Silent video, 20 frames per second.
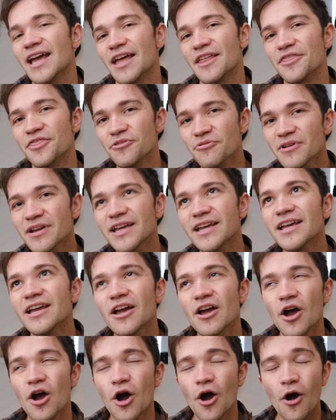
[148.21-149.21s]
And three,
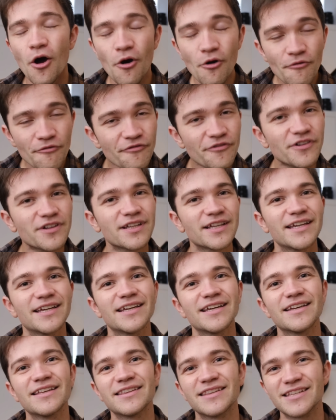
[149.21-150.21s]

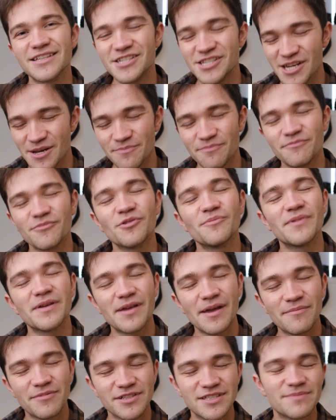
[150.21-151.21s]
hopefully the chip will
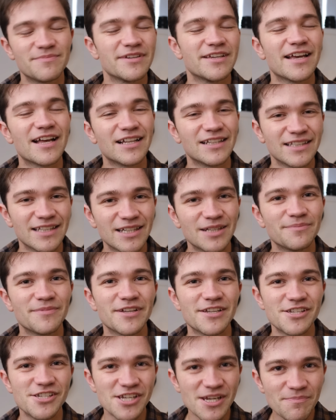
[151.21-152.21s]
be able to be a little
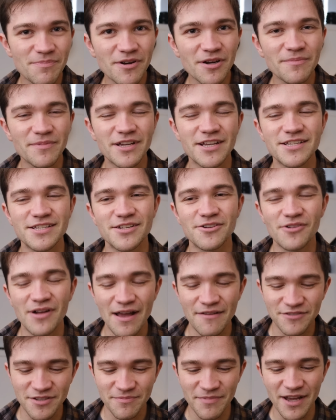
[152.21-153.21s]
bit cheaper because you don't
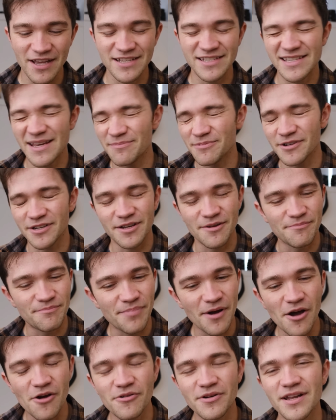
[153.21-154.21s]
have to buy separate
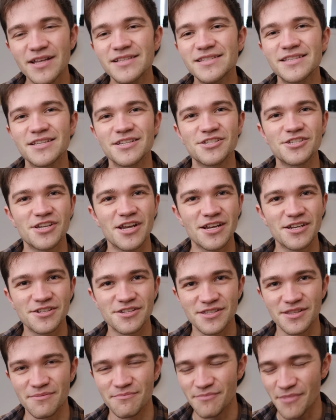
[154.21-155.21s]
components and
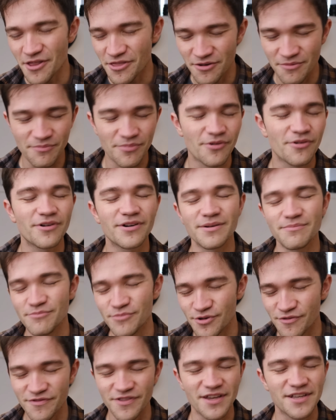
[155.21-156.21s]
change the motherboard and
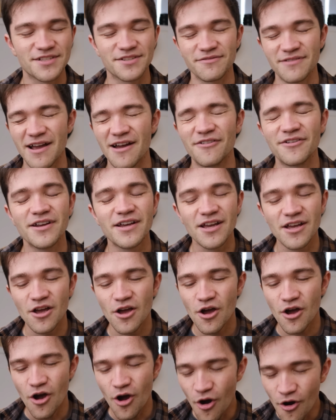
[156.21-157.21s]
move things around.
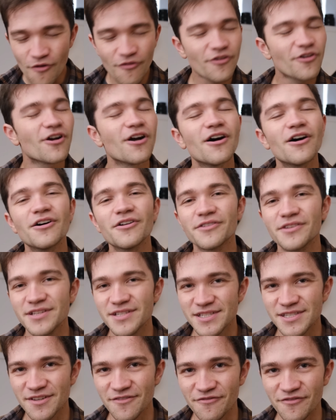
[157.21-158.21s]
Overall,
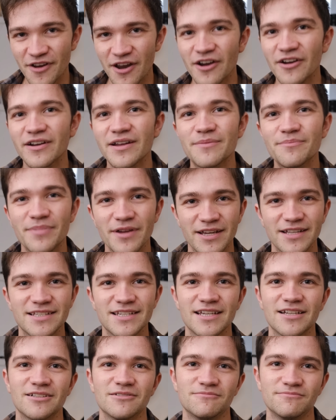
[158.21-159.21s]
this is a very big
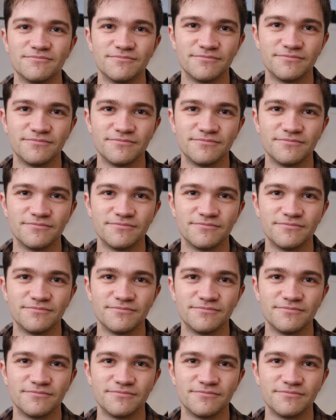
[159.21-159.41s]
deal.